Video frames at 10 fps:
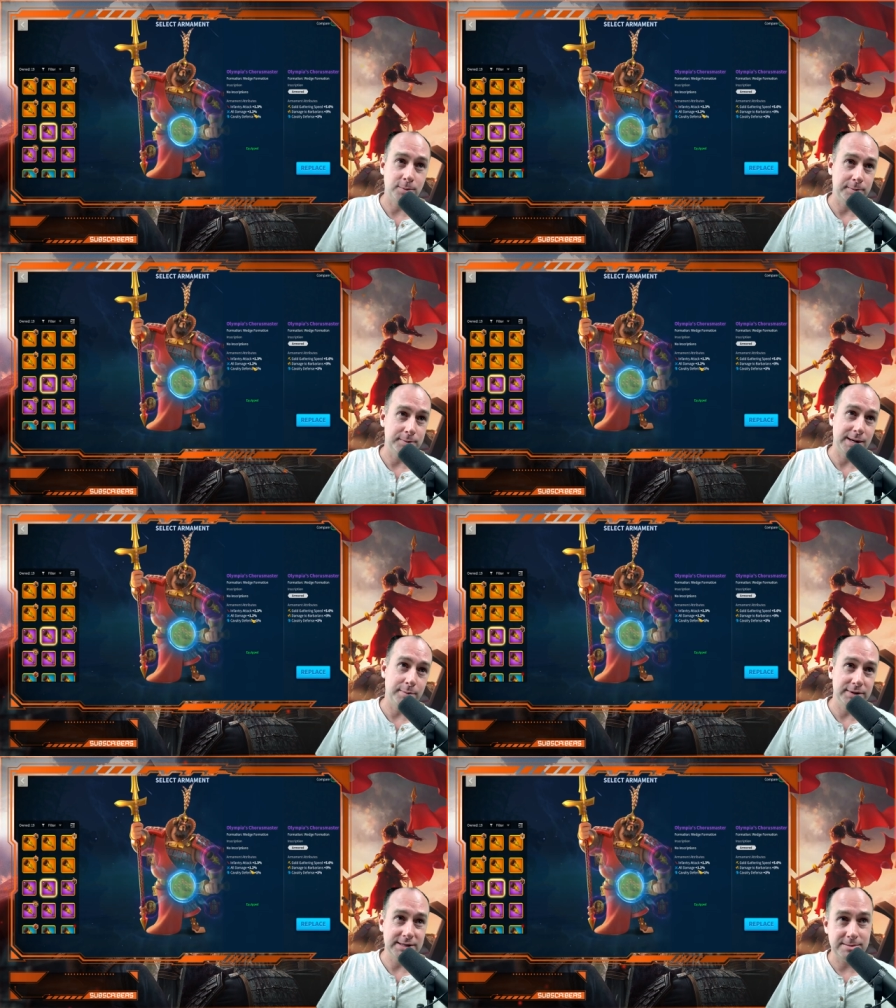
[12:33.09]
So we would
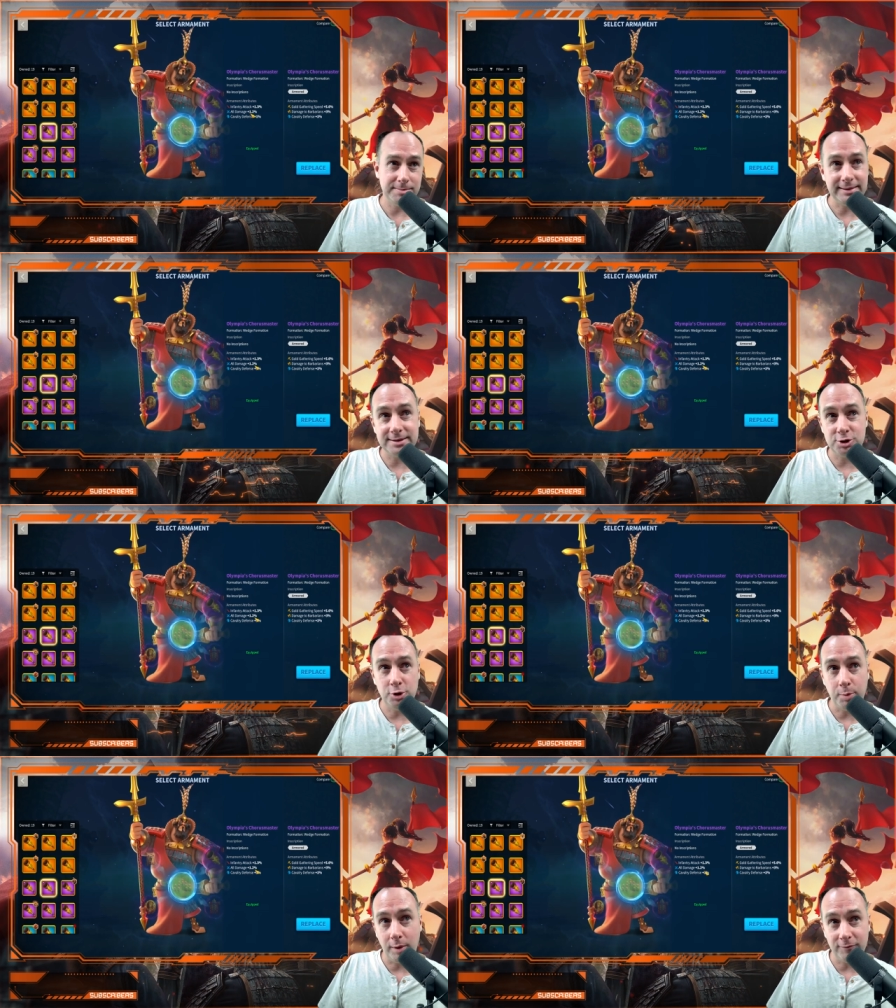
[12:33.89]
double this and make this
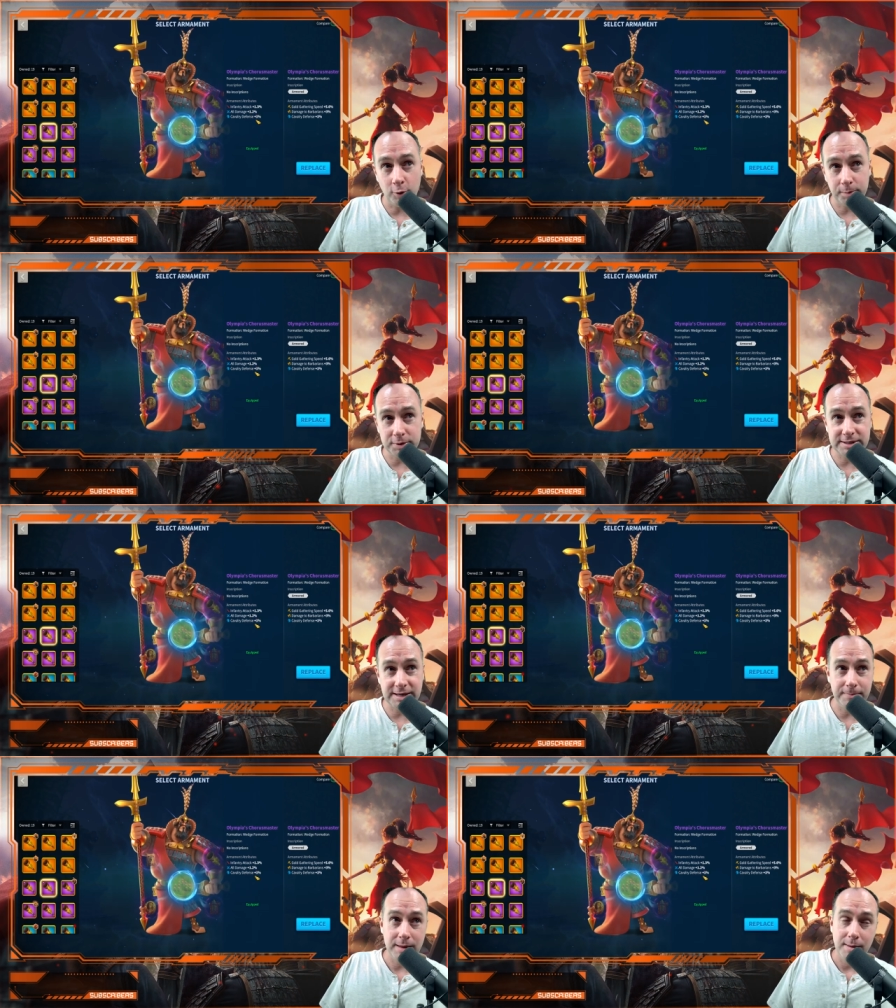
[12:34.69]

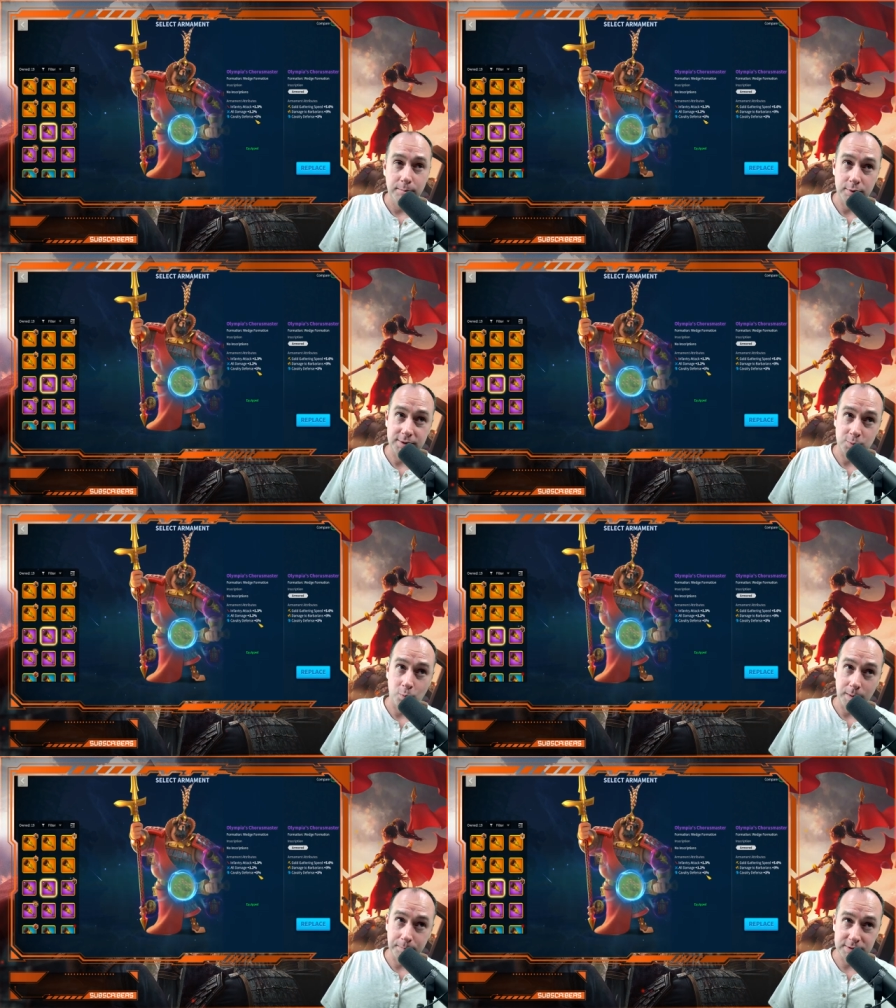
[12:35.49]
2.4% plus
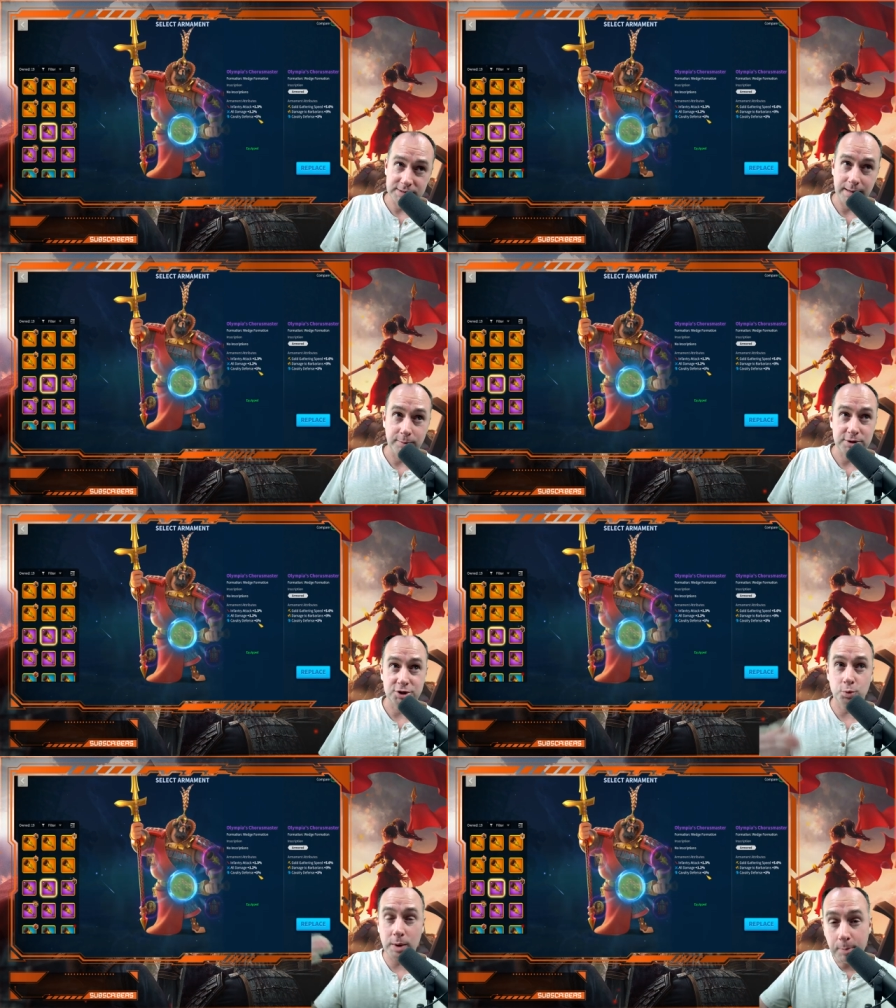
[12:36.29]
1%, which
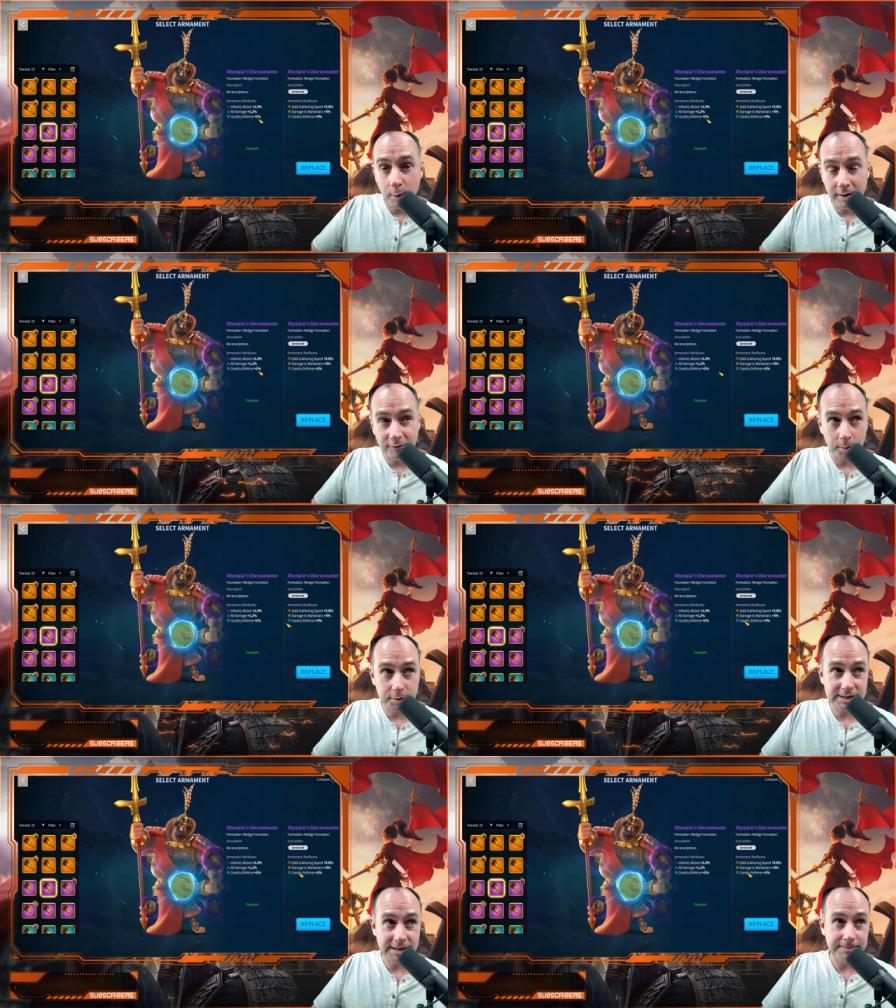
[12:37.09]
is
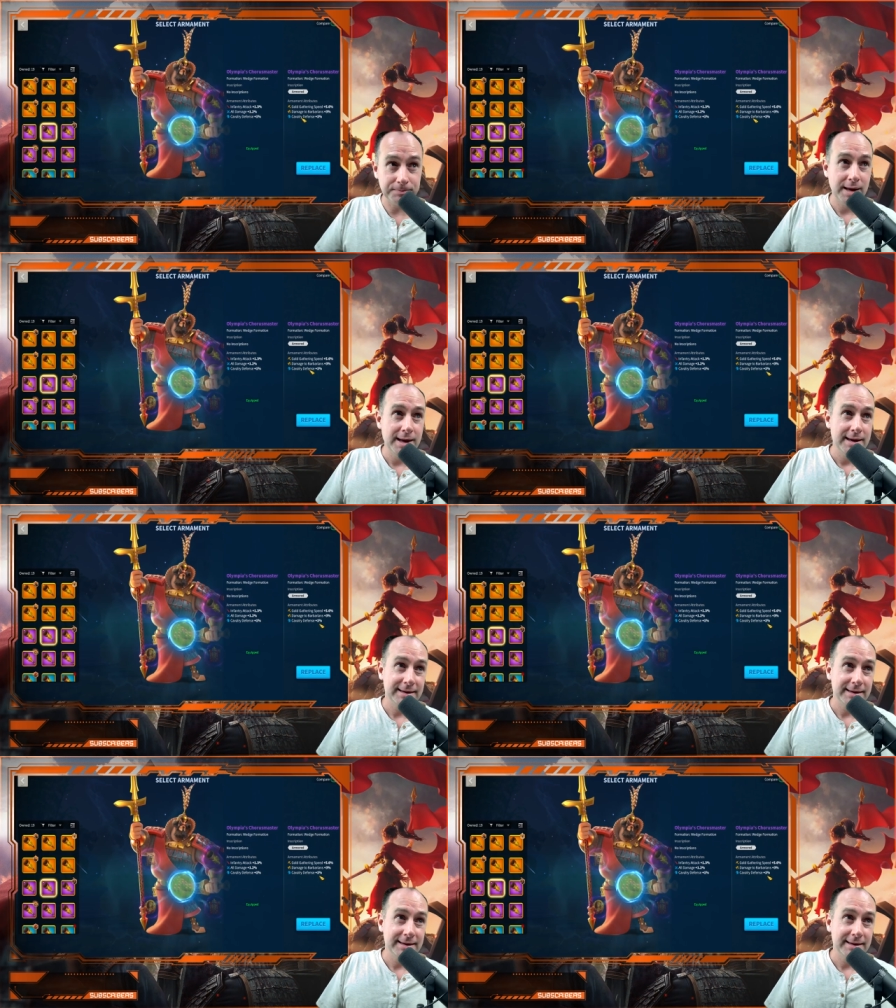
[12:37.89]
3.4%.